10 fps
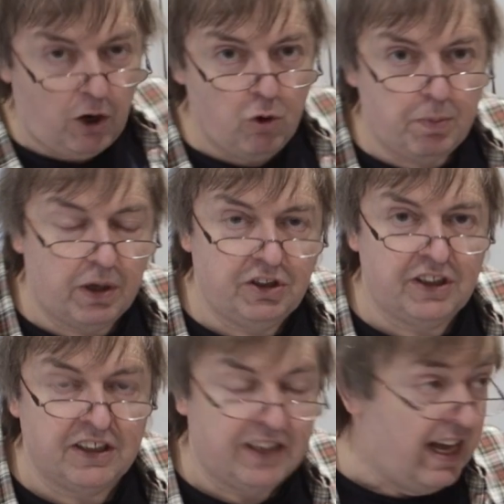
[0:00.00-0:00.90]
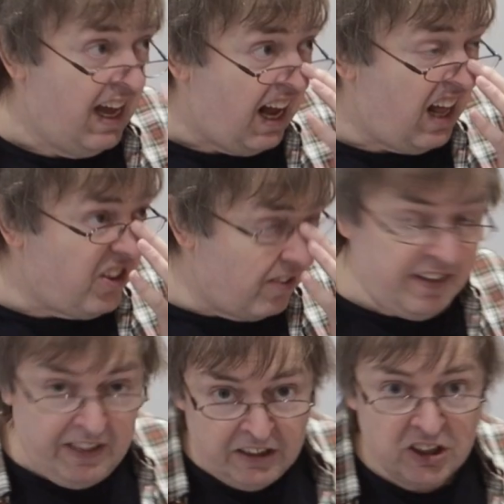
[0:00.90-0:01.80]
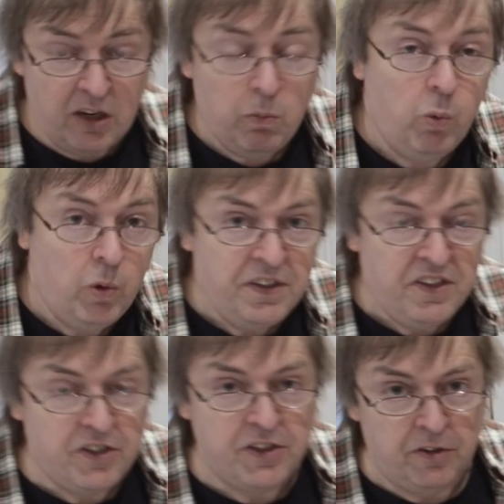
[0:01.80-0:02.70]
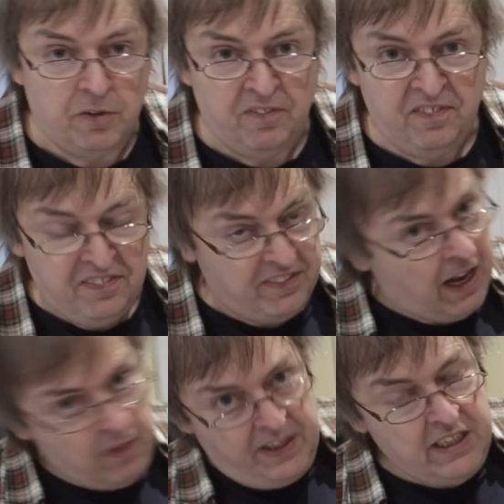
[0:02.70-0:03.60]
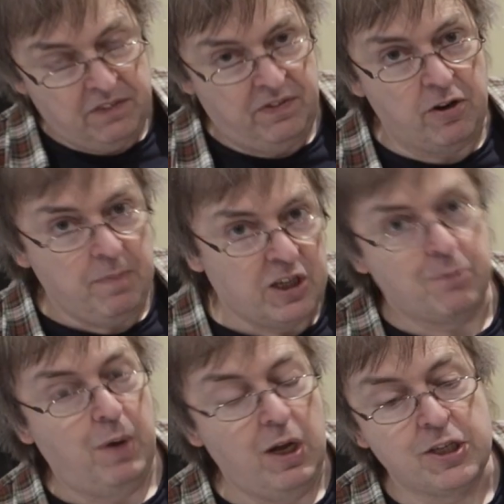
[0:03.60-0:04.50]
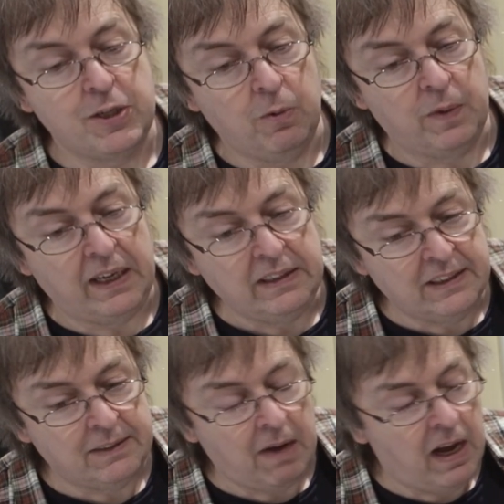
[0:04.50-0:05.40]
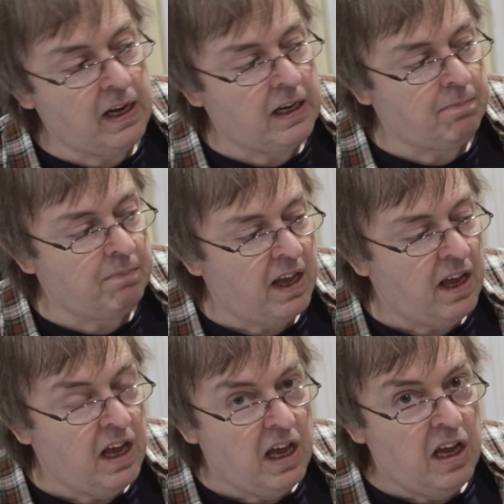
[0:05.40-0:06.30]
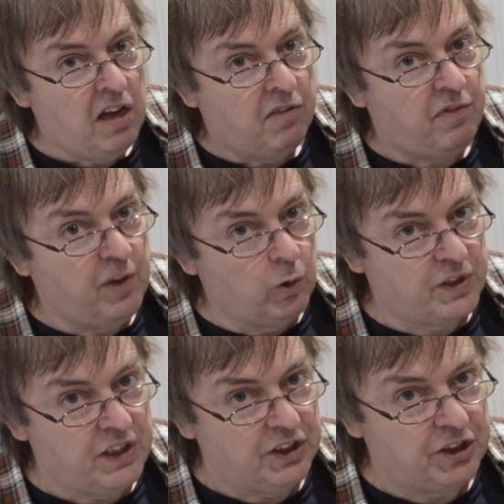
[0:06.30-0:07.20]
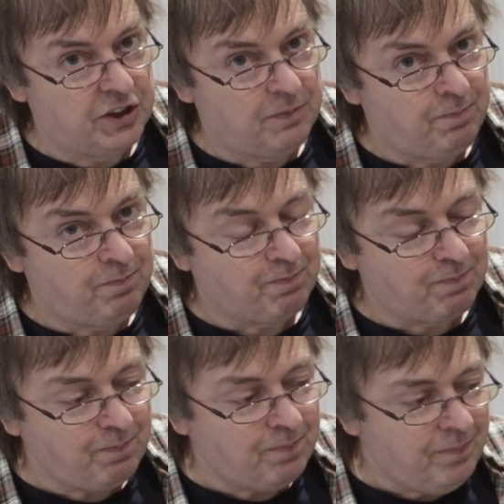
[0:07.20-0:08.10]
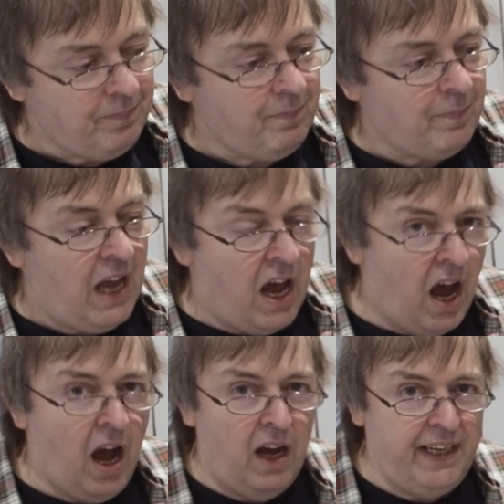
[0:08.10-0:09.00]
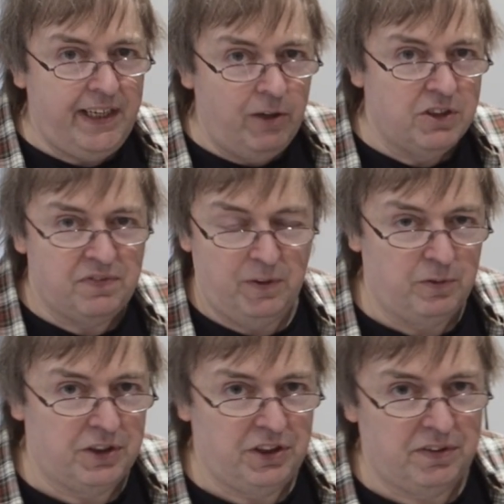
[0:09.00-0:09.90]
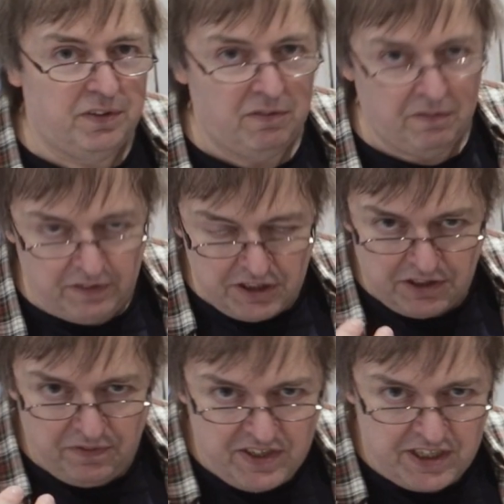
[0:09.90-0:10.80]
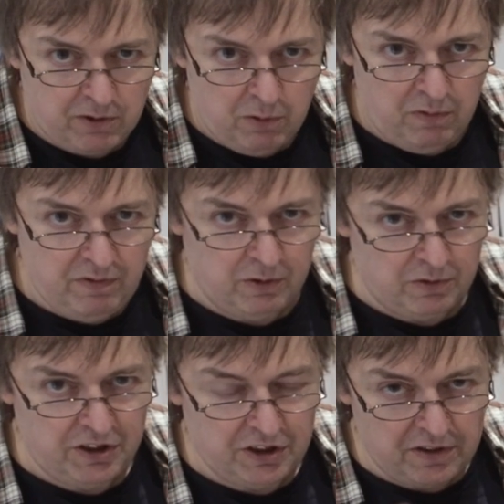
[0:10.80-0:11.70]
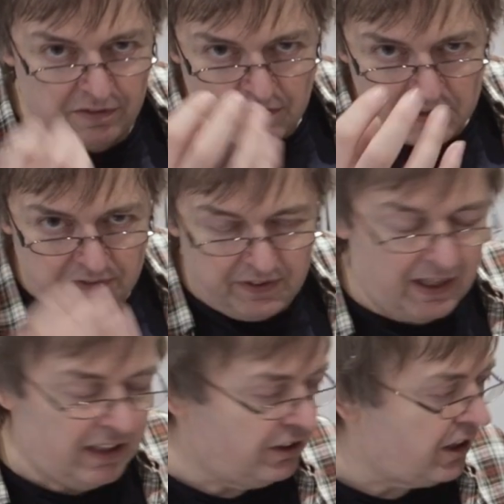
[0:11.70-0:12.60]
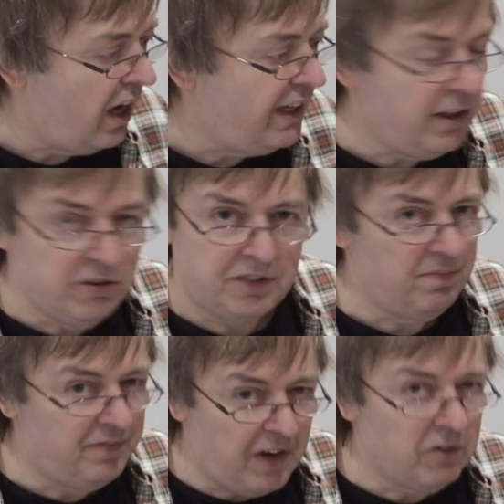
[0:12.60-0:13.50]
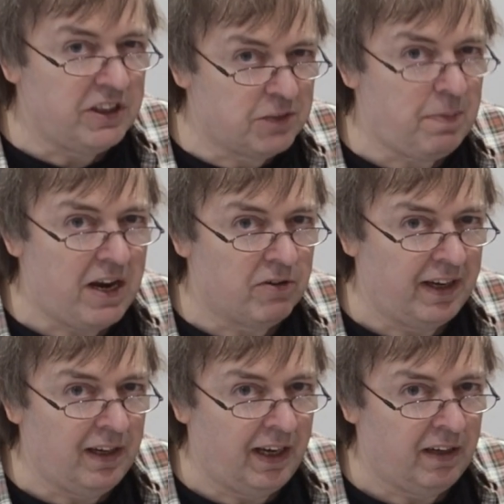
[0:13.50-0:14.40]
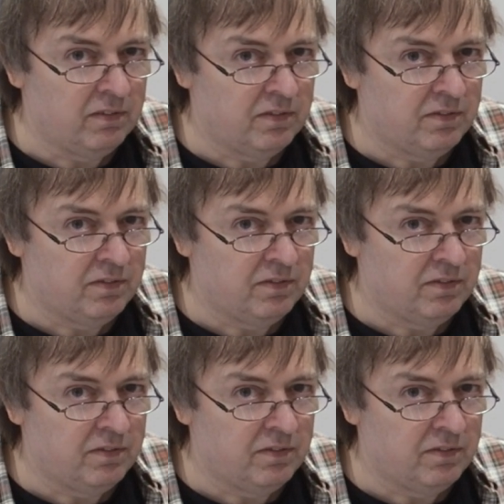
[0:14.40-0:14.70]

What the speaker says: your whole process. Are there any things I wouldn't do? Now, these are very much personal things. Filters. I use filters, this is physical filters on the front of your lens. I use them very sparingly.